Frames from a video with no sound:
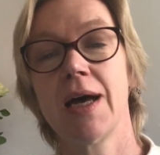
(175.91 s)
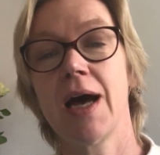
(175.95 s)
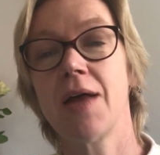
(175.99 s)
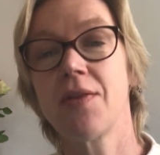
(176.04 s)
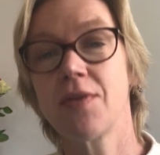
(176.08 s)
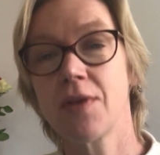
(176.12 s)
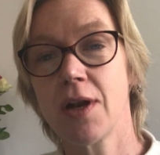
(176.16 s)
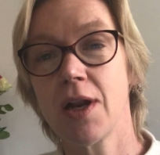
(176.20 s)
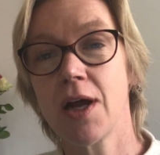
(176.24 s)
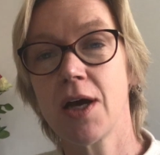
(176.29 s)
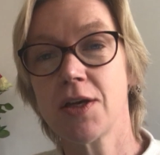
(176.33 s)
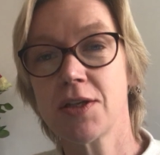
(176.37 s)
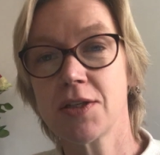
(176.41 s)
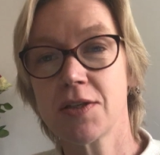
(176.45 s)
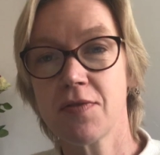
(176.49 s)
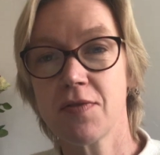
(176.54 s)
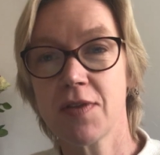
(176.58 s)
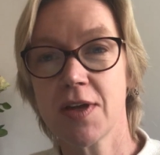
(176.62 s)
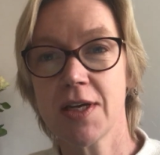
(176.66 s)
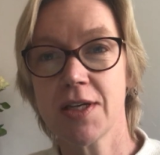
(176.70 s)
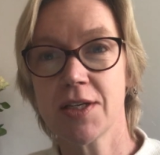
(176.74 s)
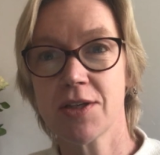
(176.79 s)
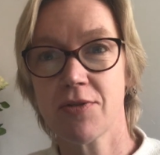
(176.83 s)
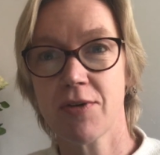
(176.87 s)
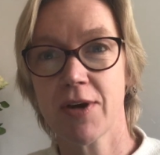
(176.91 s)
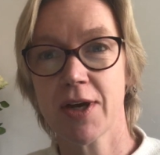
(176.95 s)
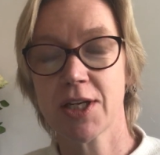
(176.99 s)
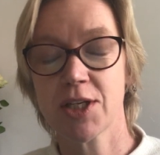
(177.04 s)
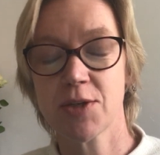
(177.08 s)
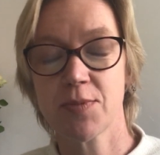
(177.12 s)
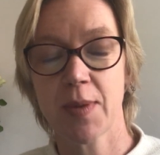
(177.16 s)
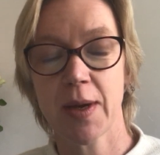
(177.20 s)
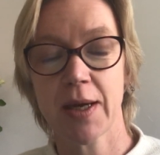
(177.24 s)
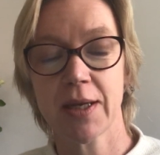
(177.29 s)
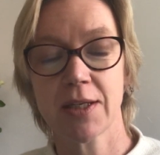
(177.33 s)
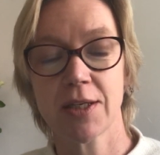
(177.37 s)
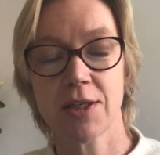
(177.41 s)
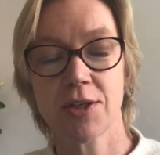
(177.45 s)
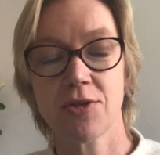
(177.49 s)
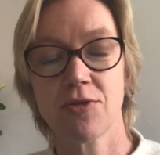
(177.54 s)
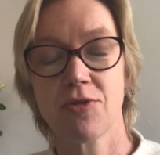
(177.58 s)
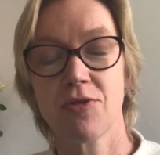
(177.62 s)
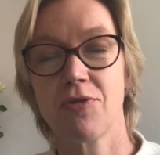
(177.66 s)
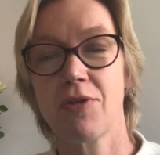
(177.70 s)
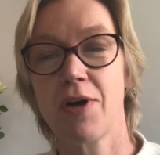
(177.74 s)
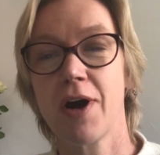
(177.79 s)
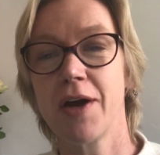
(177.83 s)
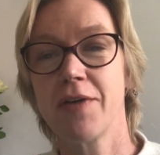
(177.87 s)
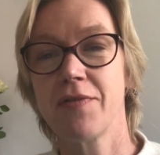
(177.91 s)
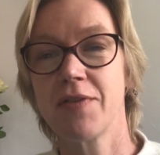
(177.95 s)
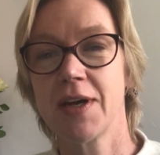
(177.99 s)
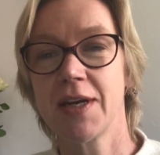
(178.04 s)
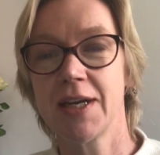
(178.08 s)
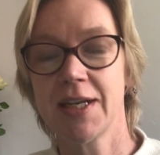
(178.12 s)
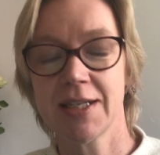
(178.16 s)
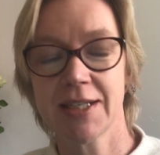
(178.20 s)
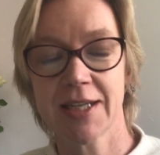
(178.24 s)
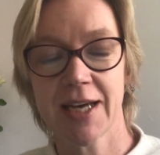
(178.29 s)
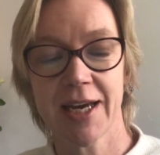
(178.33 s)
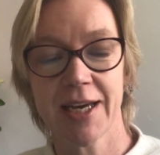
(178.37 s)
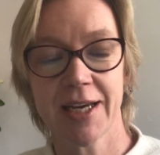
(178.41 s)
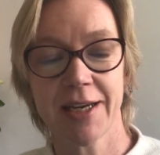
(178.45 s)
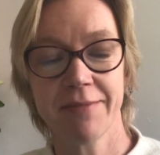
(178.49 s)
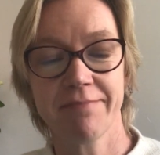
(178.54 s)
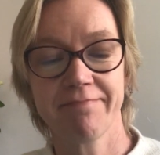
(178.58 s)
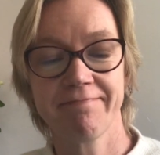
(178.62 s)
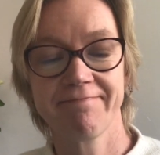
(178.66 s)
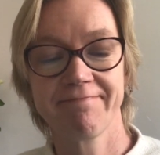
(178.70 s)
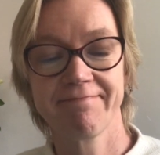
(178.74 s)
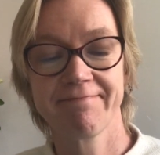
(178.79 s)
and the last of these are expected to arrive any day.